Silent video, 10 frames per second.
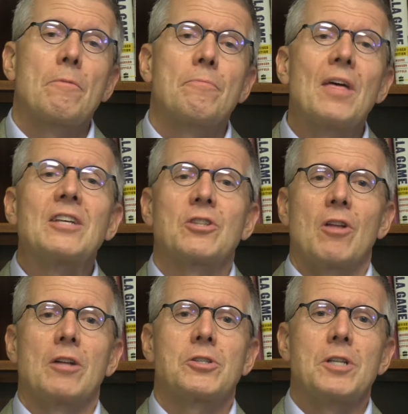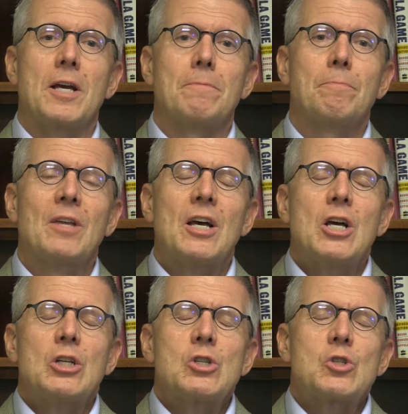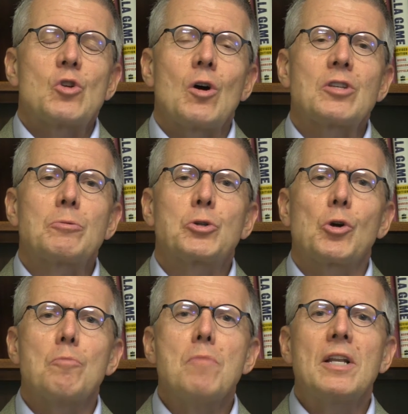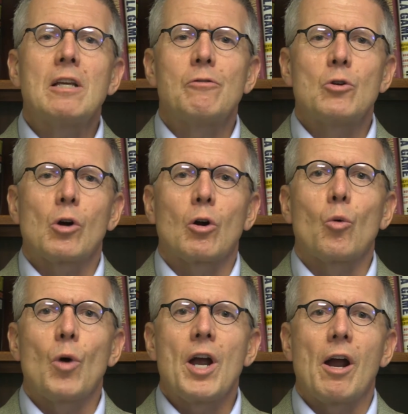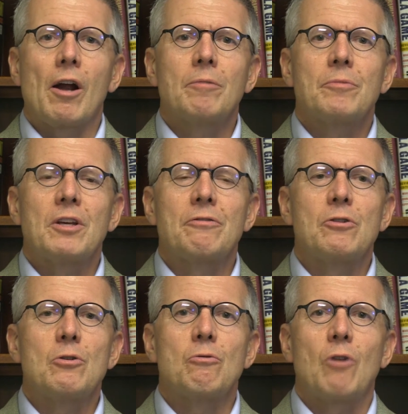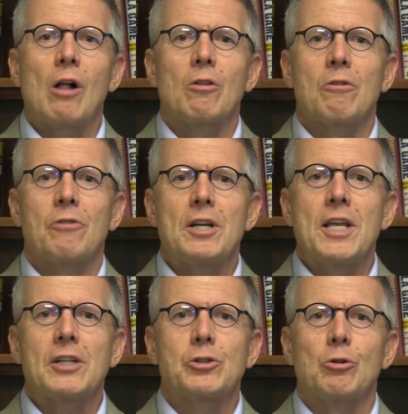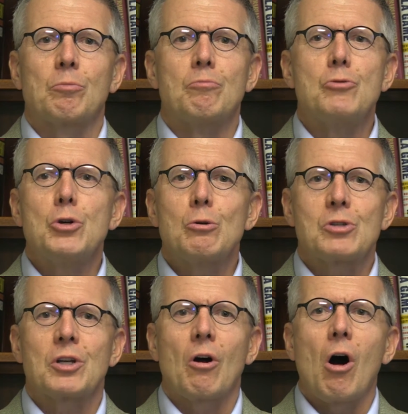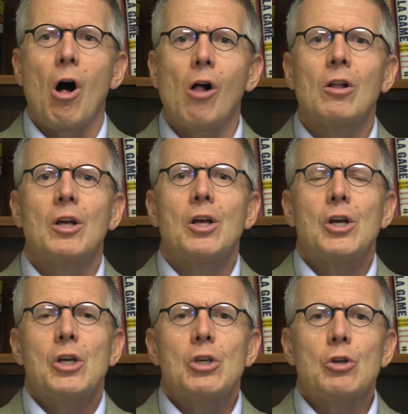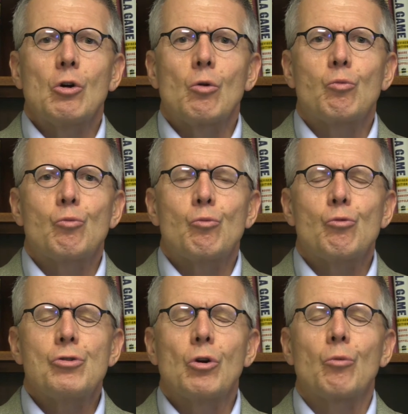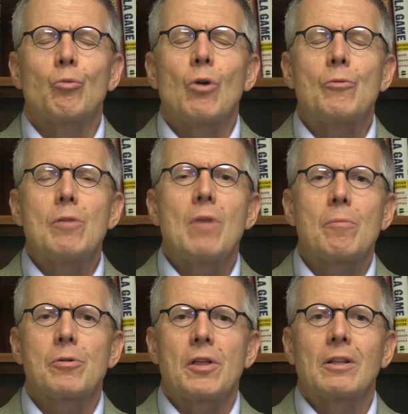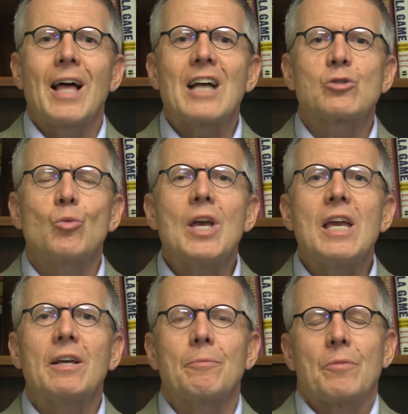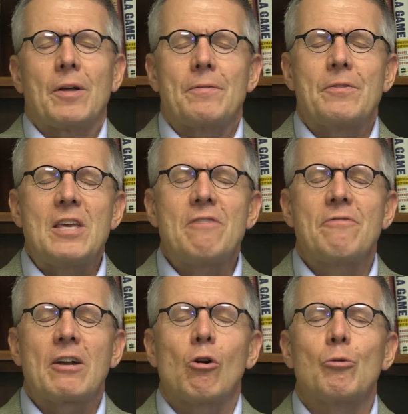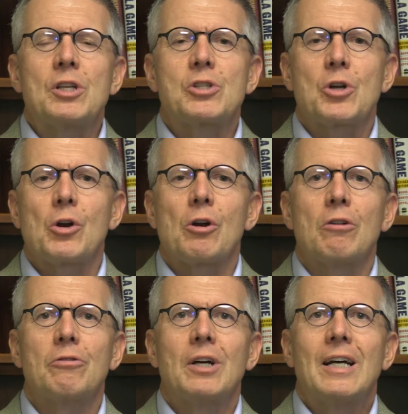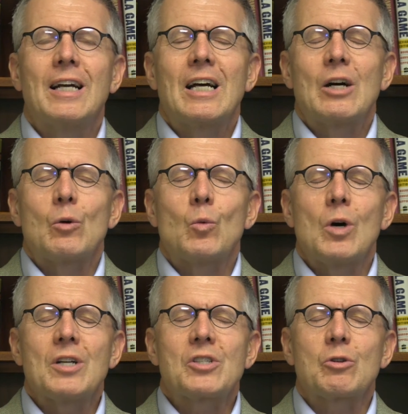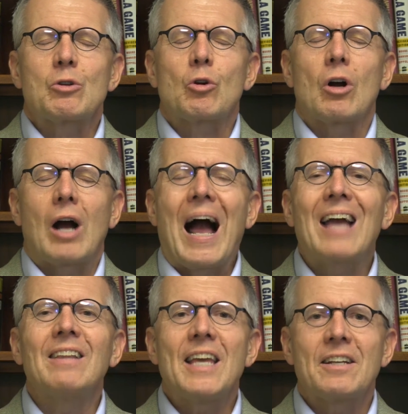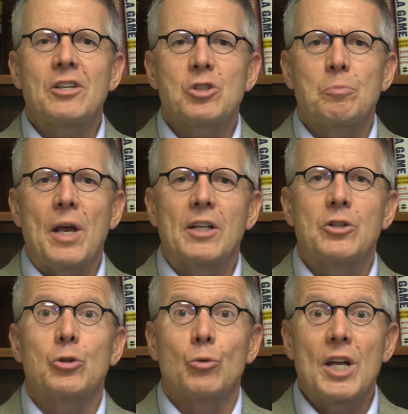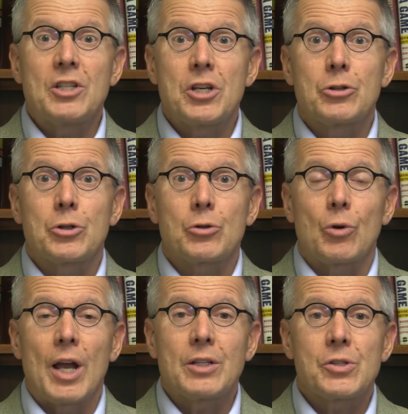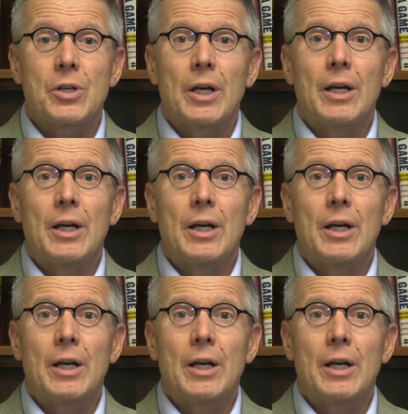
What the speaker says: Thanks a lot, Stan. So as I'm sure many of you are aware, if you follow the financial news at all, you'll remember that last week the Federal Reserve was highly anticipated to raise interest rates,